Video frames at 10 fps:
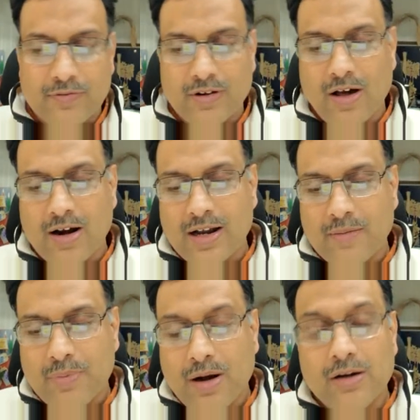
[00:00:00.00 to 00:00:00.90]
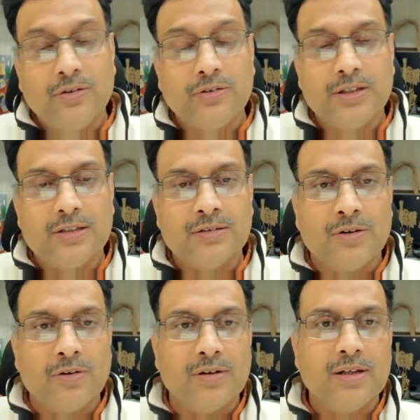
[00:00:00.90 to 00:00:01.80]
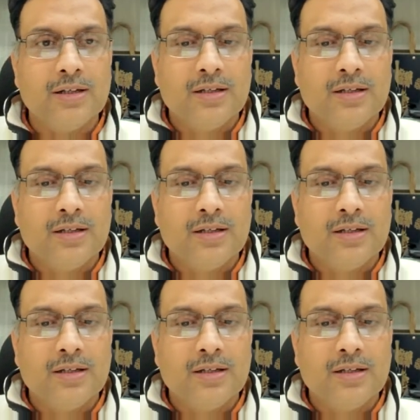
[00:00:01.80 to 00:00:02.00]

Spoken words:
for RNA pol2, it is known